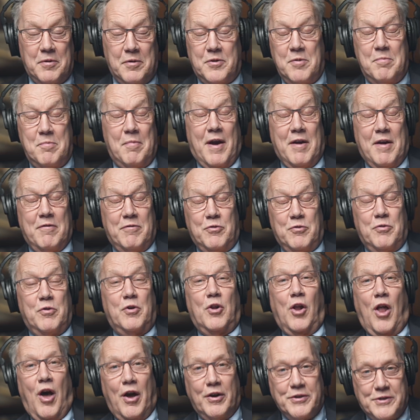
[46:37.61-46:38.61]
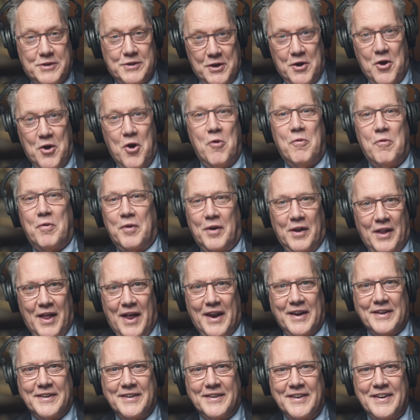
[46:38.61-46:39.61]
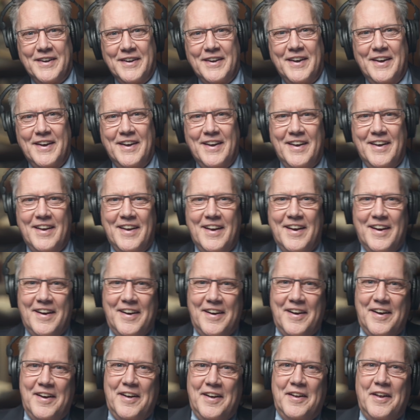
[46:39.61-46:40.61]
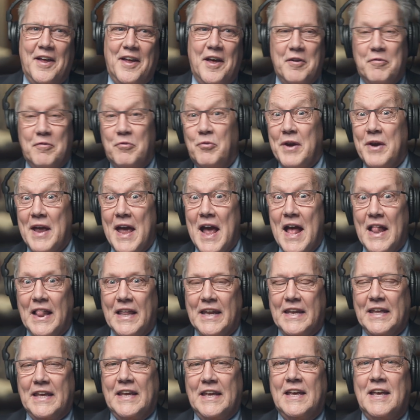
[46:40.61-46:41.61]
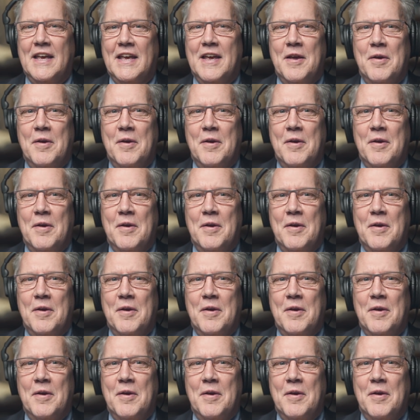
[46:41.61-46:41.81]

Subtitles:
in my view, glossing over a lot of reality,